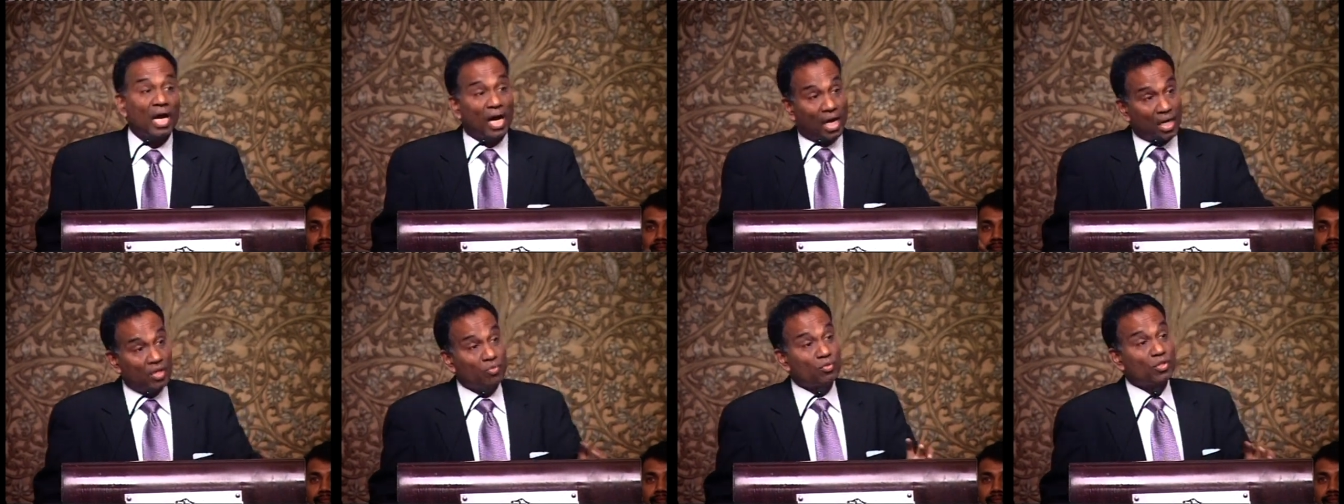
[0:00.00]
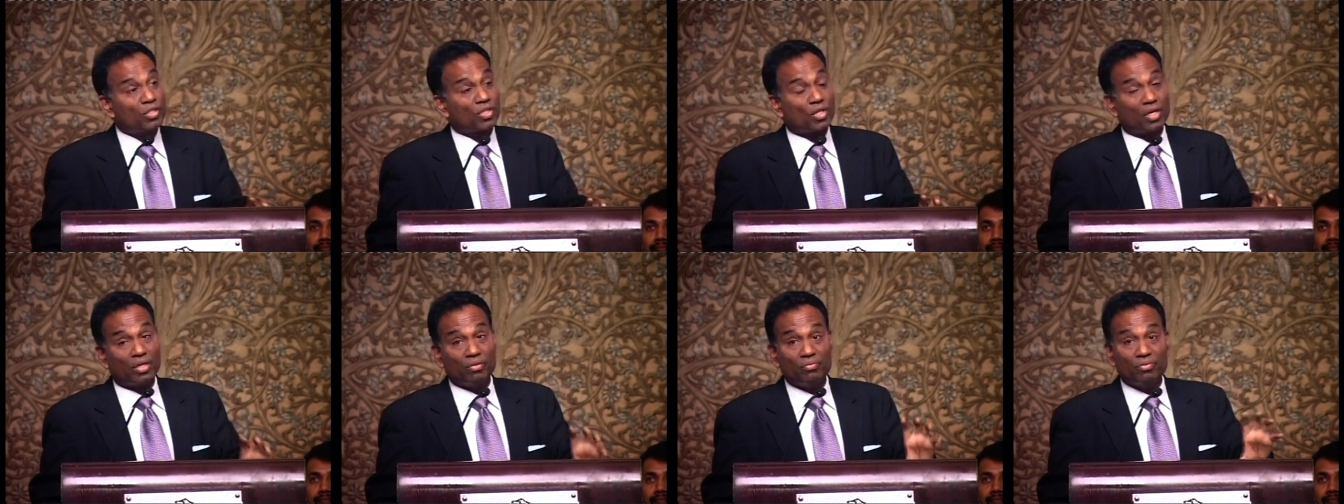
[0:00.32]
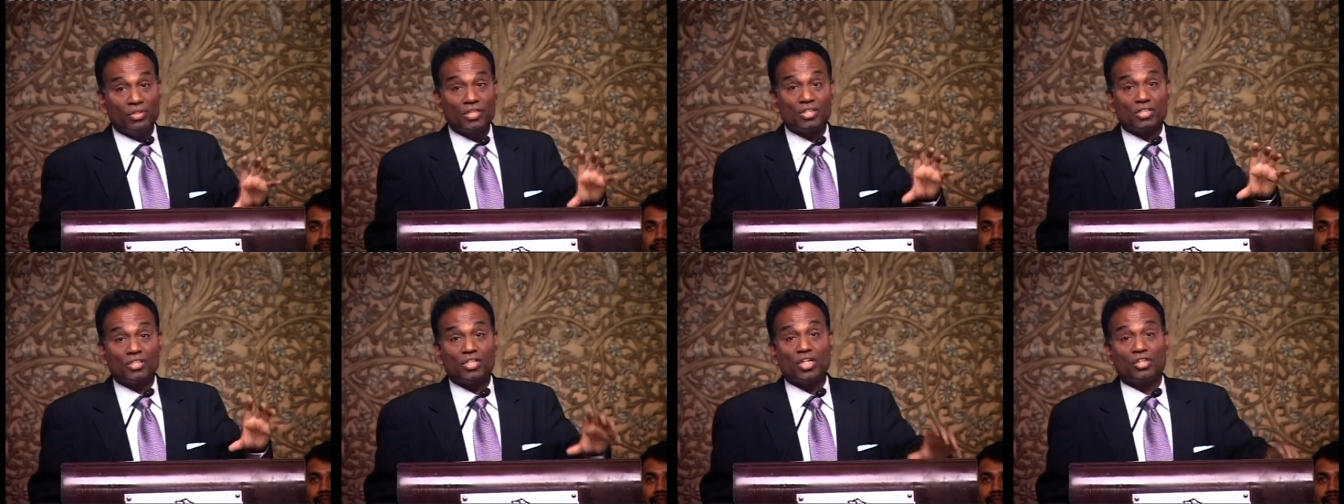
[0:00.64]
I was
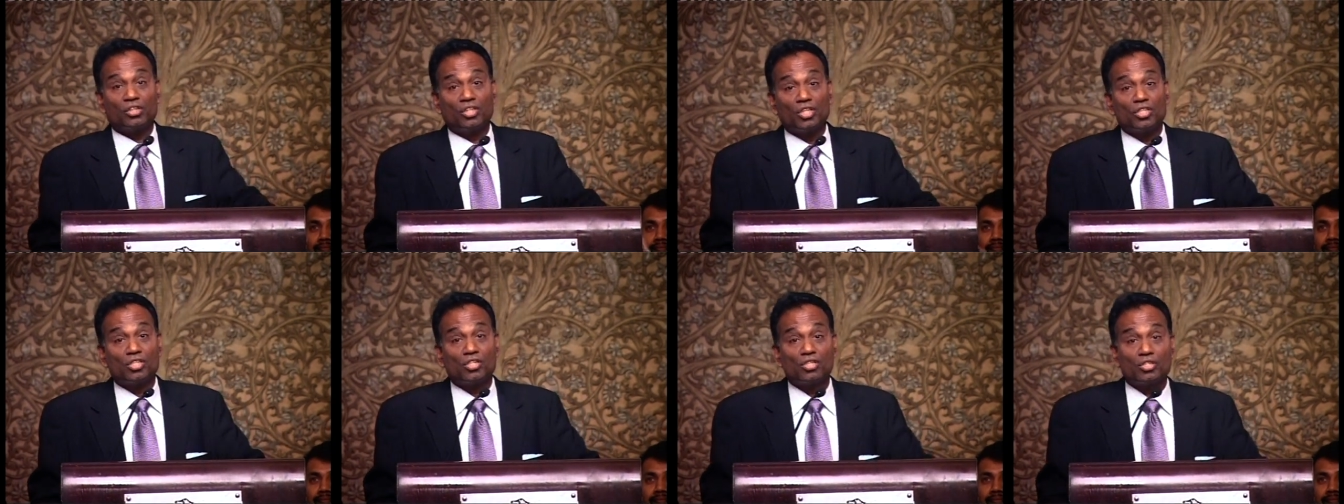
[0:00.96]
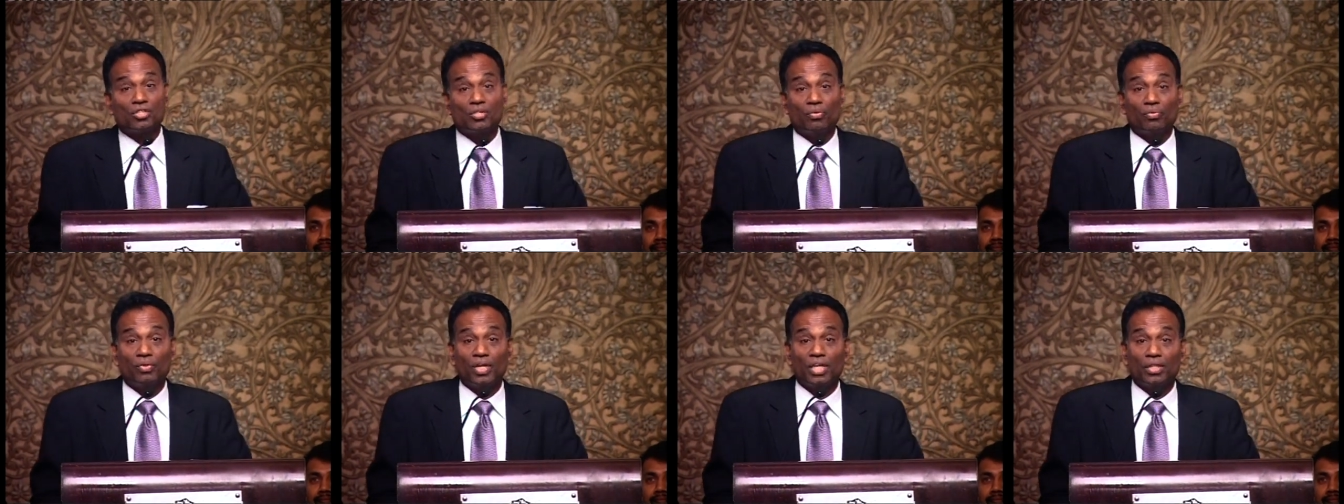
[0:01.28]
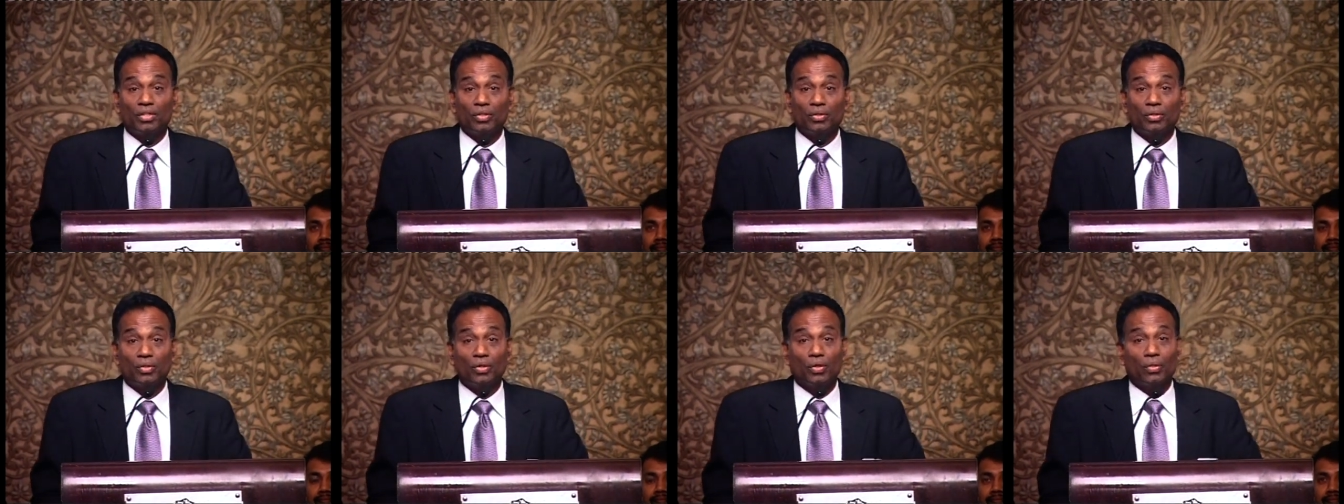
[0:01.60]
convinced that this is the way
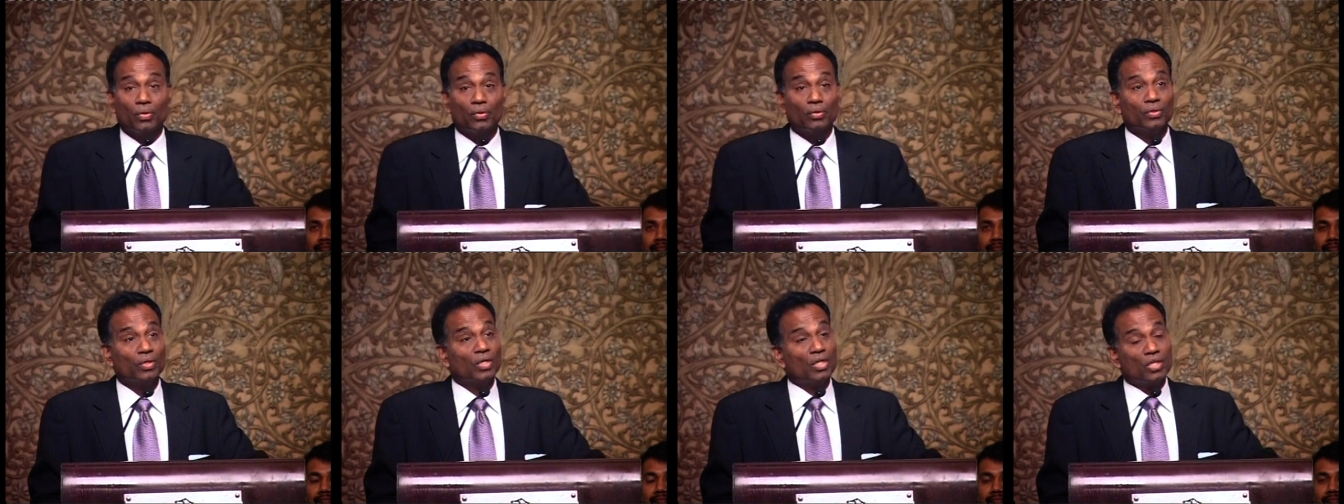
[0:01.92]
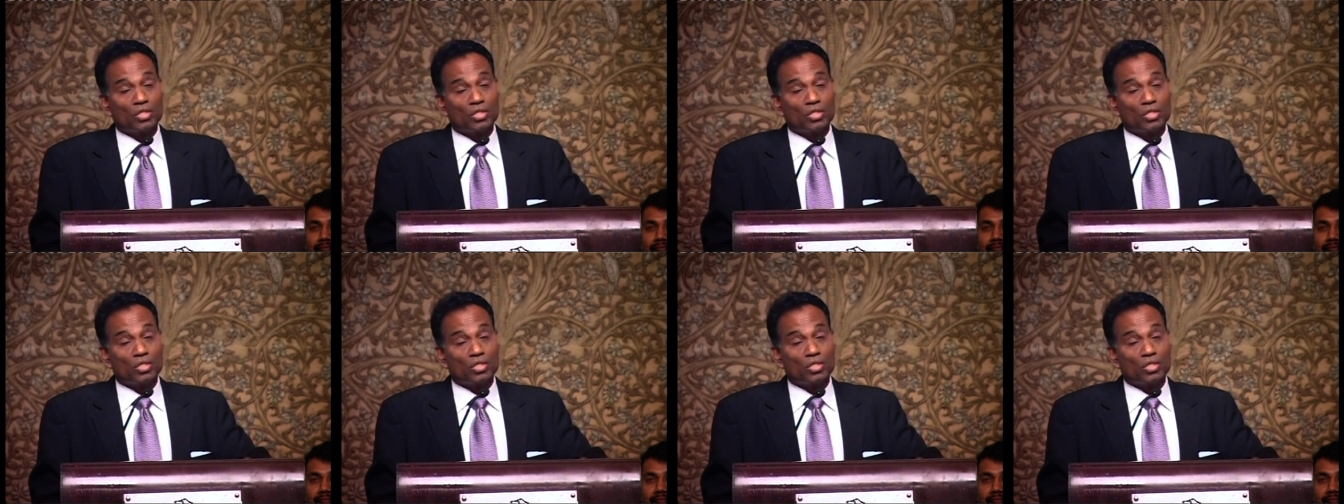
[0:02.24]
to go.